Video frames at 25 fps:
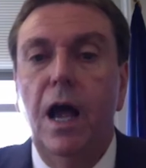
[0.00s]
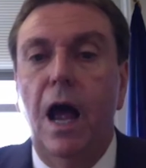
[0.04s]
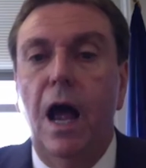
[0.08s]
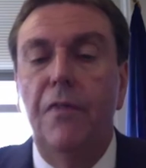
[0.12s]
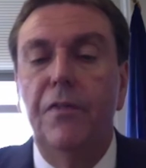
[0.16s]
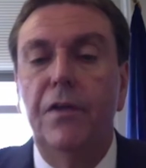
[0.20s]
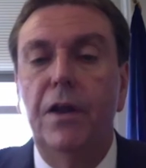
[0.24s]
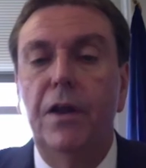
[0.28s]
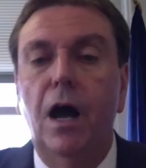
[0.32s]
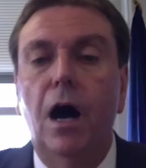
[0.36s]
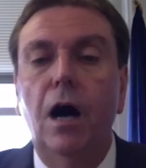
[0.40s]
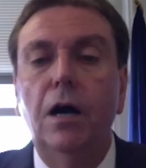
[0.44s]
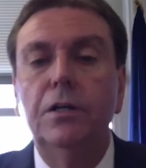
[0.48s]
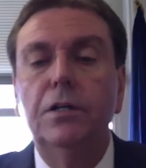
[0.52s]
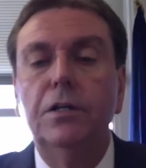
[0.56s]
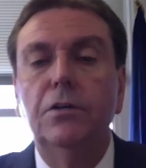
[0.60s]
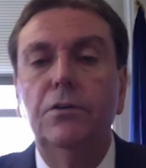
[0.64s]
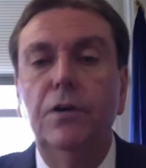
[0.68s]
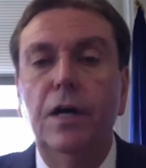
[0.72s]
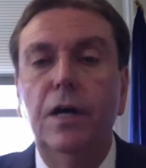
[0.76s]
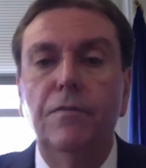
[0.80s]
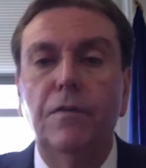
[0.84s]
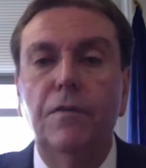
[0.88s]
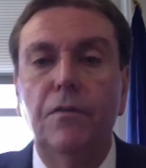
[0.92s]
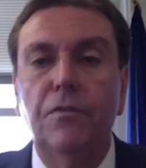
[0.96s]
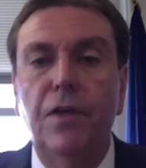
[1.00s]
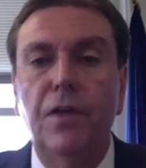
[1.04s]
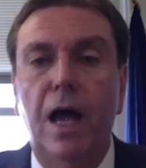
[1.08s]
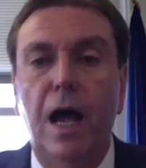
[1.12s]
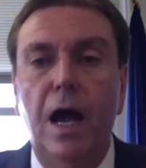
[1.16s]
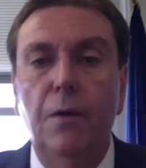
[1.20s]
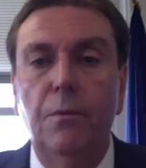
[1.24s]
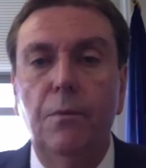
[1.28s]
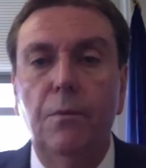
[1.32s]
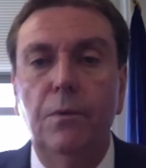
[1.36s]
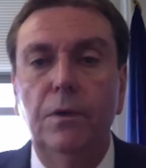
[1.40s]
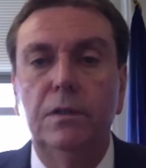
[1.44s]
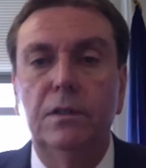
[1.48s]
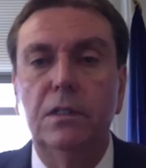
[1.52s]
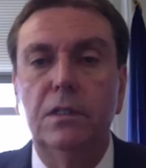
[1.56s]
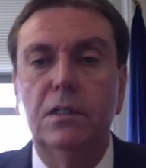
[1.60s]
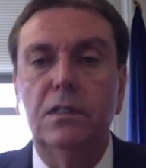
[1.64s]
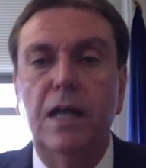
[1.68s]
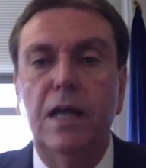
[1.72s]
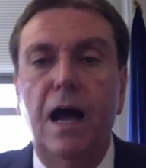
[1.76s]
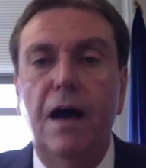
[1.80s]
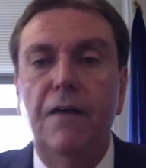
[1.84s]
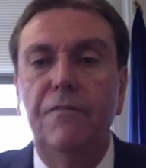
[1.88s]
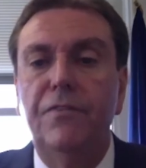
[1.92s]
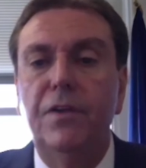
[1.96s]
And then I'll deliver that with the
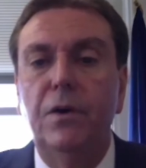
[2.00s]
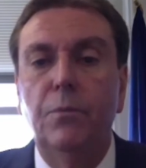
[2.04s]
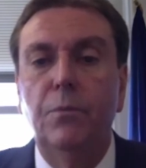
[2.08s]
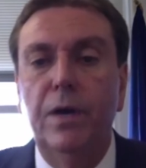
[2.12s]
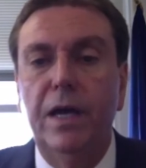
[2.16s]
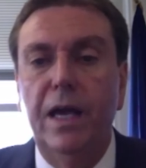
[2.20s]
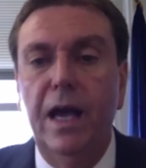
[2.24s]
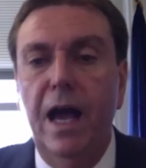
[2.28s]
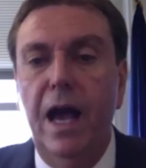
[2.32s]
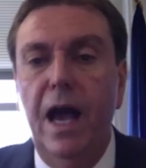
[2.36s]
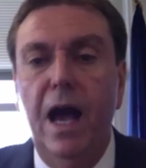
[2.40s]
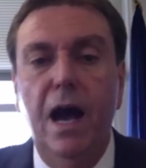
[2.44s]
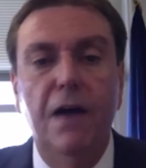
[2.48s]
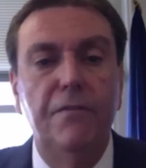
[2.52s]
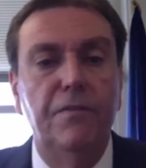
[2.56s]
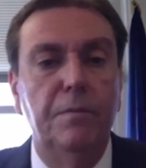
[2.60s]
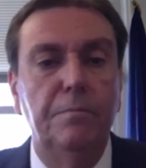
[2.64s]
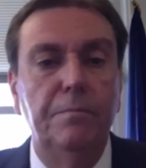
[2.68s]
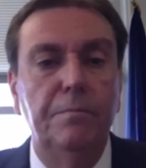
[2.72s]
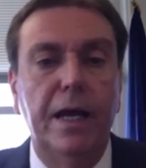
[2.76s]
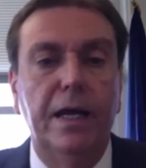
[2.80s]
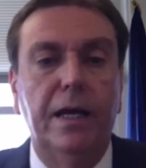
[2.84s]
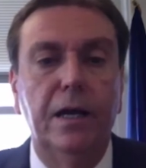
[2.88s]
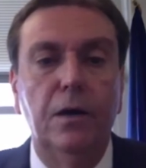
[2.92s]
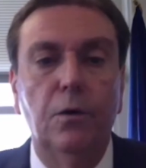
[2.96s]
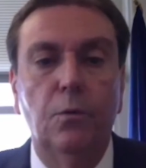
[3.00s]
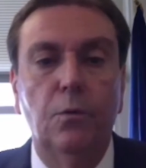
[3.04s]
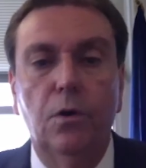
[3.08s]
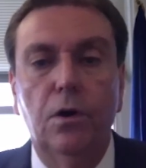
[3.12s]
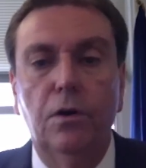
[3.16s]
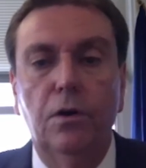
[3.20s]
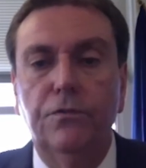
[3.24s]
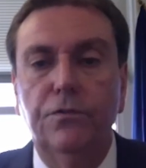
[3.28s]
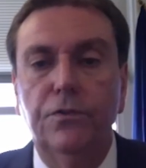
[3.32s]
staff that we have and make it work